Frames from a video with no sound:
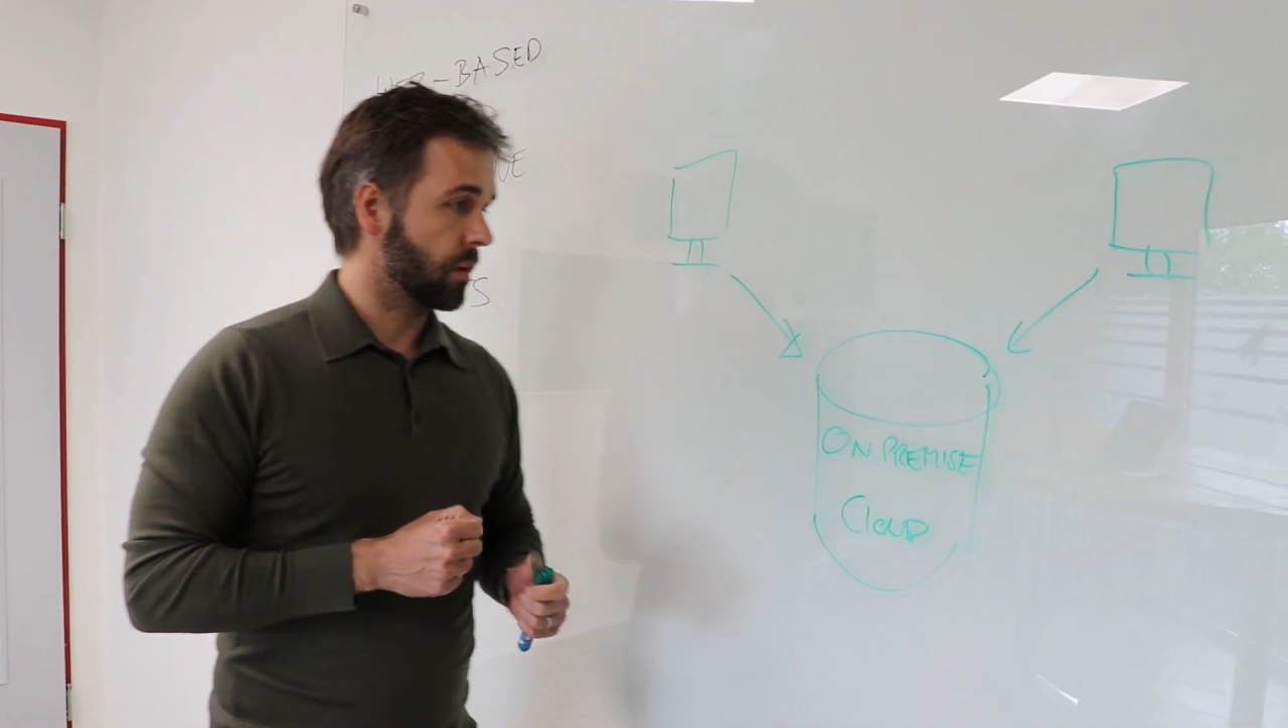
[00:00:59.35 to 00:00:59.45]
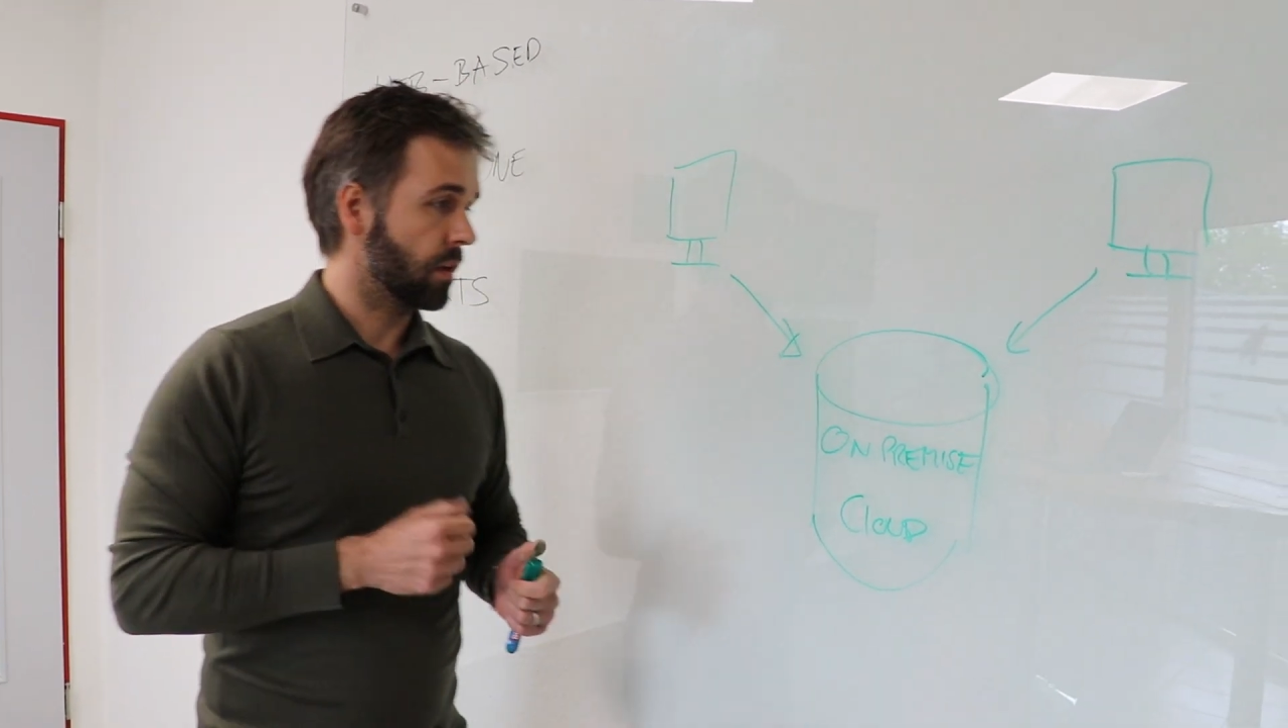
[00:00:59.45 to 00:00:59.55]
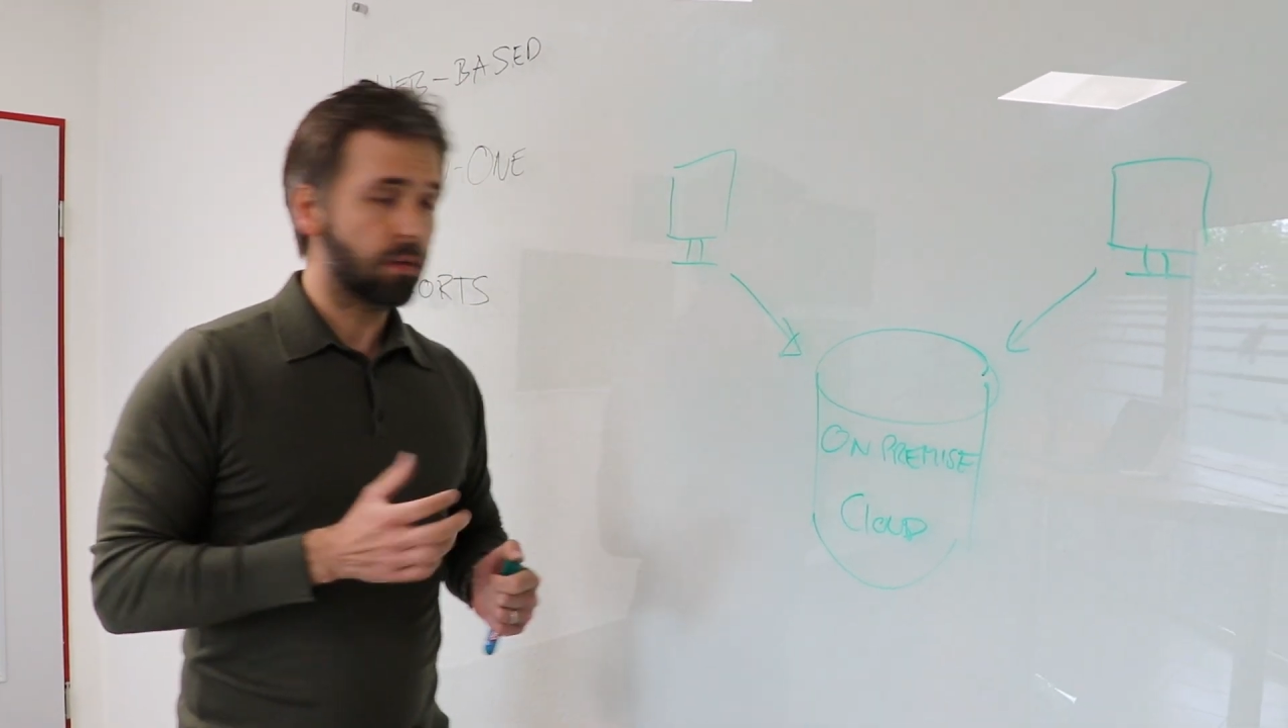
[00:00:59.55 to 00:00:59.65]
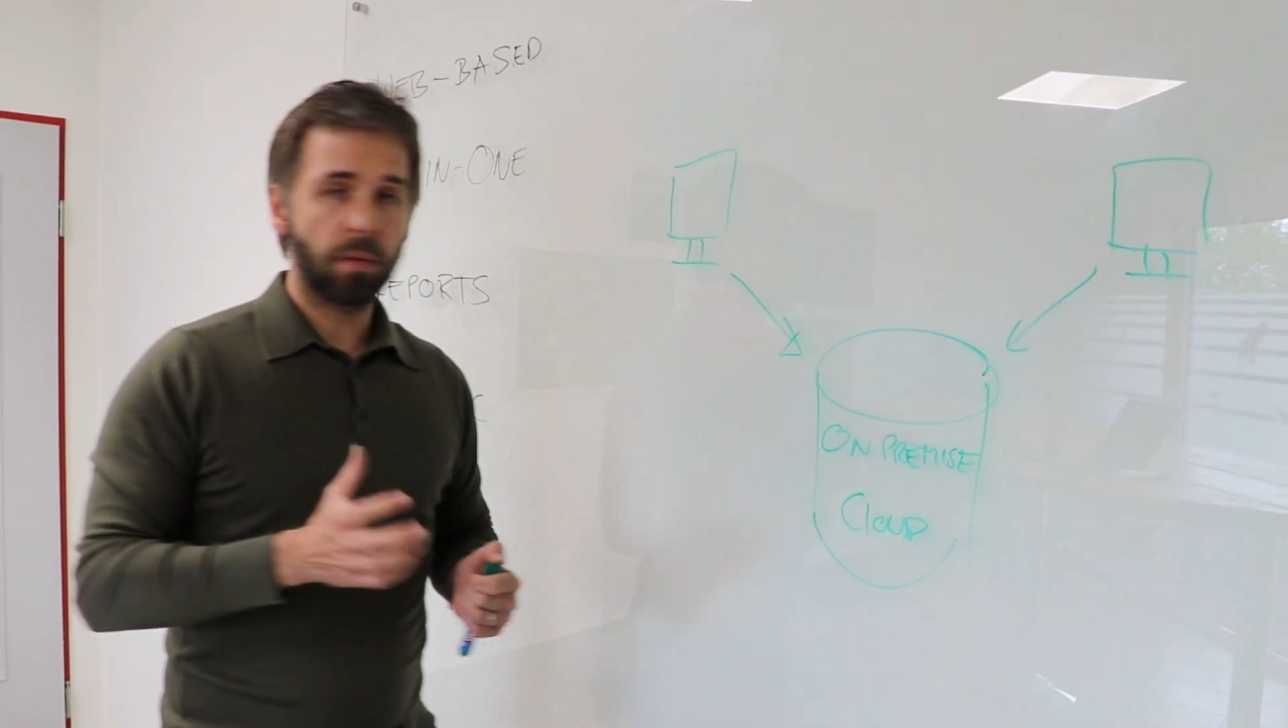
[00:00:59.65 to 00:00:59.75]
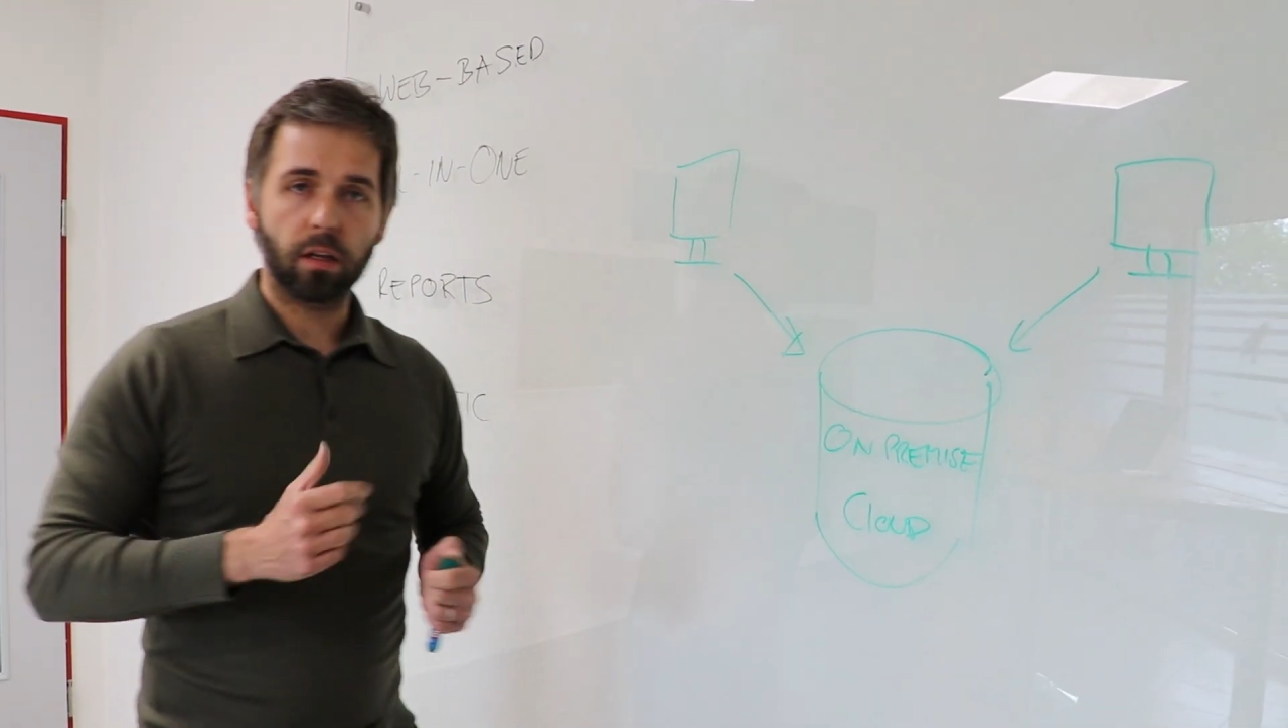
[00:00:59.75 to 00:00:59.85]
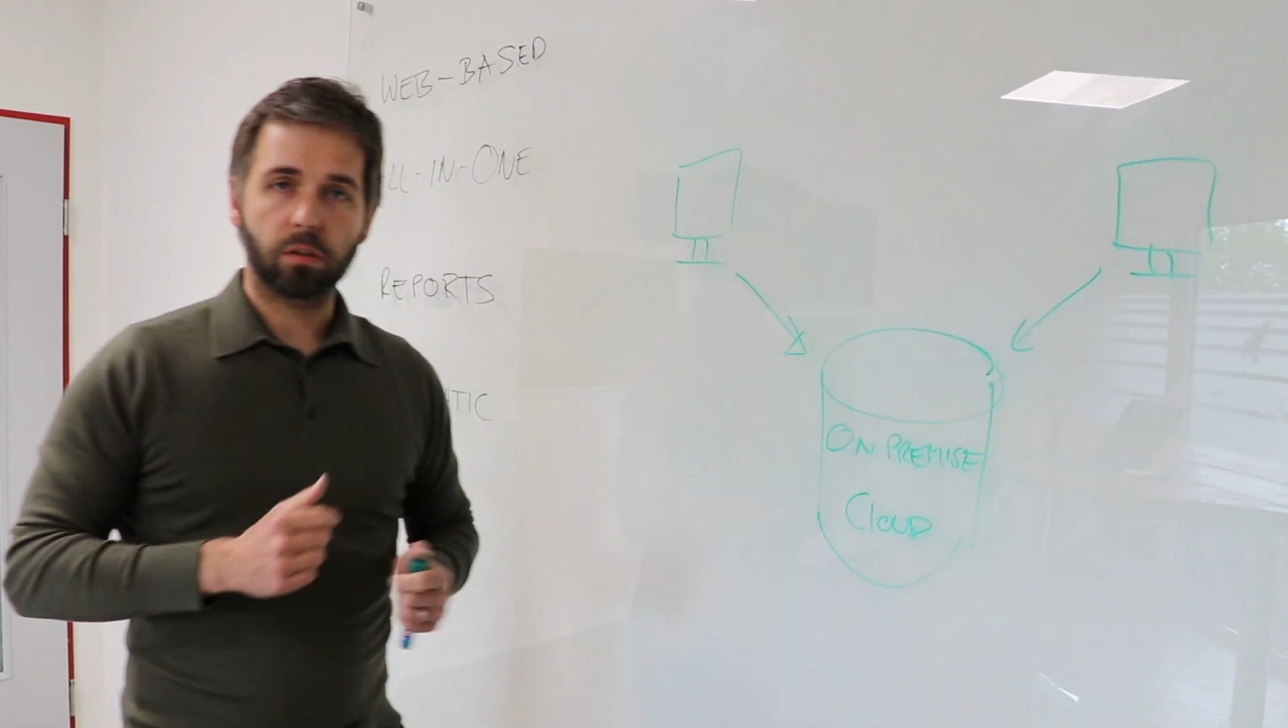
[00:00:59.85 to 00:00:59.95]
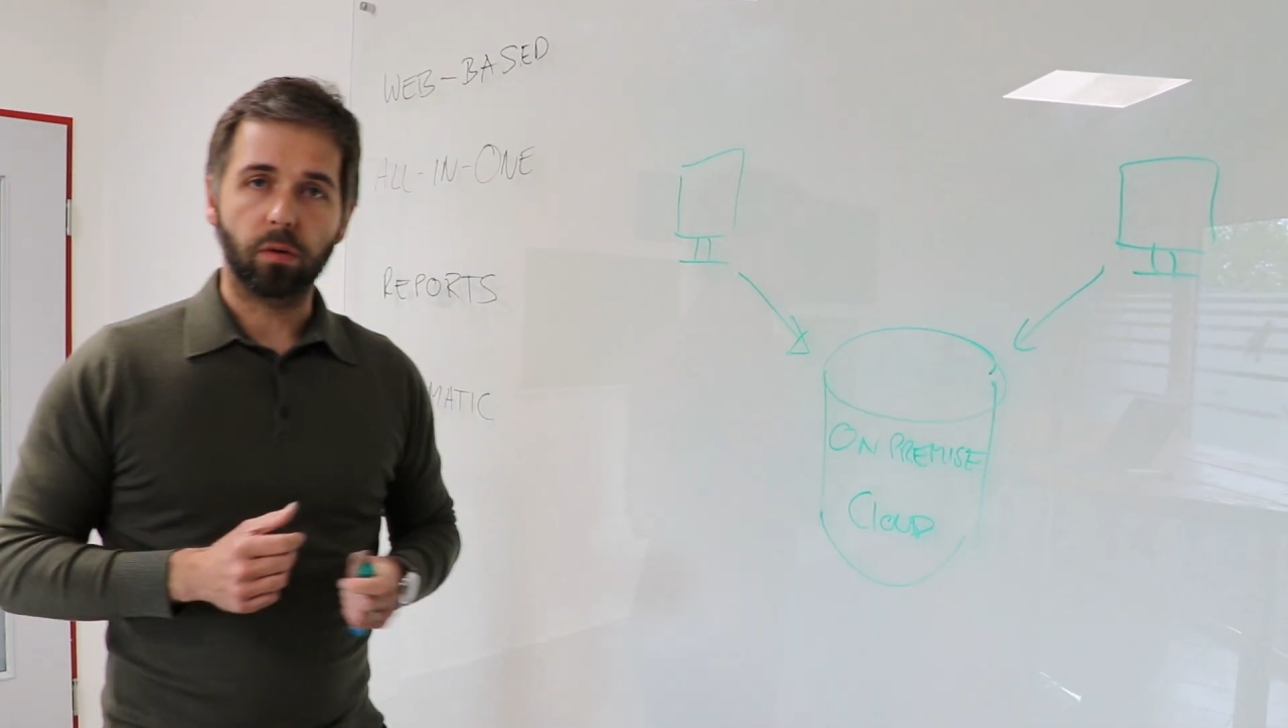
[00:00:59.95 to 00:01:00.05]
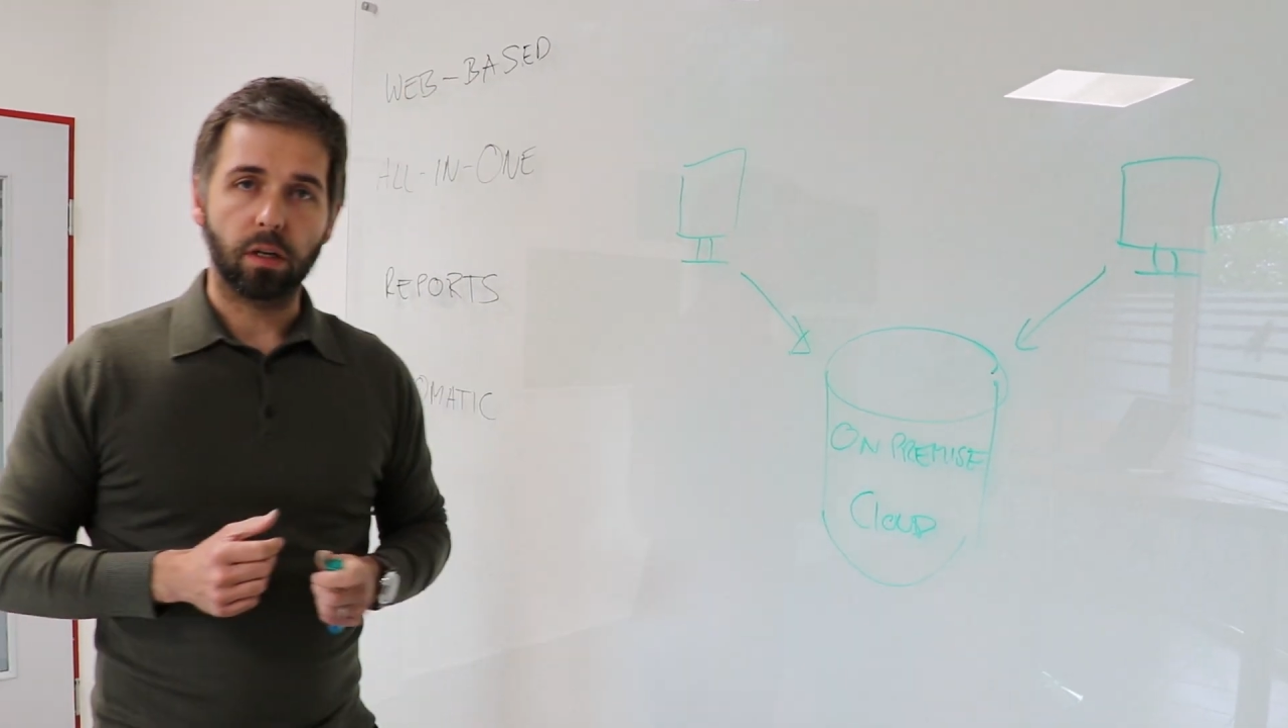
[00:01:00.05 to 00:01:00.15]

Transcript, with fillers: Doesn't matter to